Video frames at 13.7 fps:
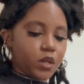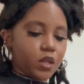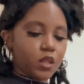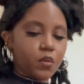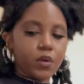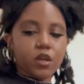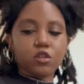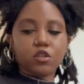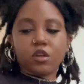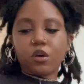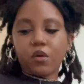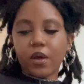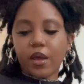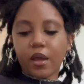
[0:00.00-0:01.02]
that way y'all
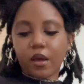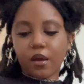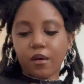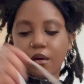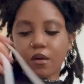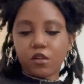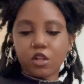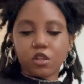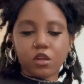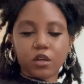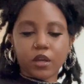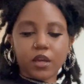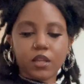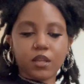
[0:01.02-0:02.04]
know how
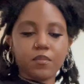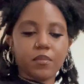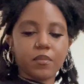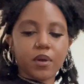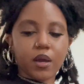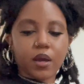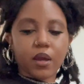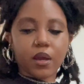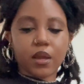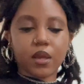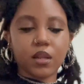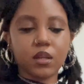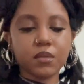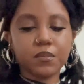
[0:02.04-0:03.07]
long I did
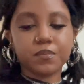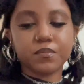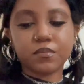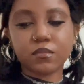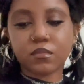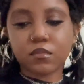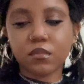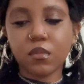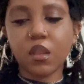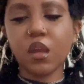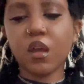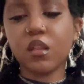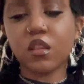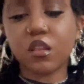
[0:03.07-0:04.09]
mine.
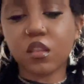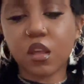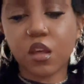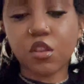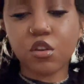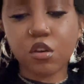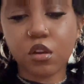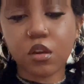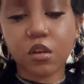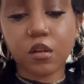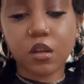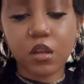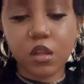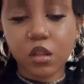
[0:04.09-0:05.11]
This other
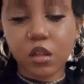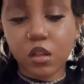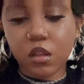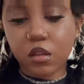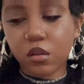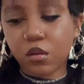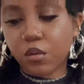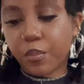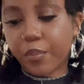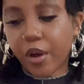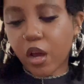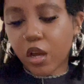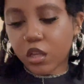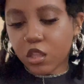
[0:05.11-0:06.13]
little
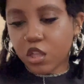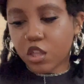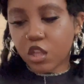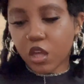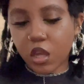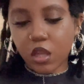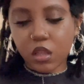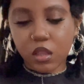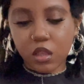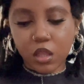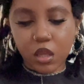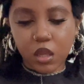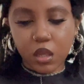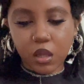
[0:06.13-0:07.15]
box chain
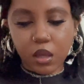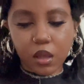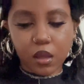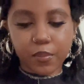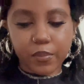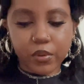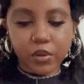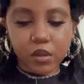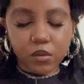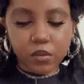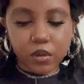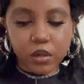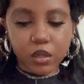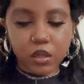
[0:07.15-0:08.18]
thing I put
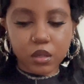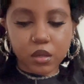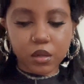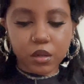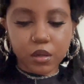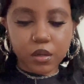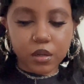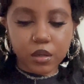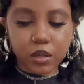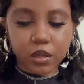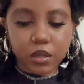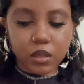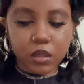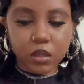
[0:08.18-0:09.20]
on here
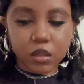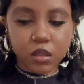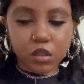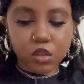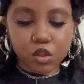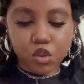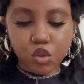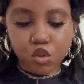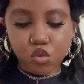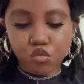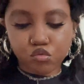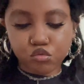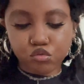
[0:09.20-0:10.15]
is,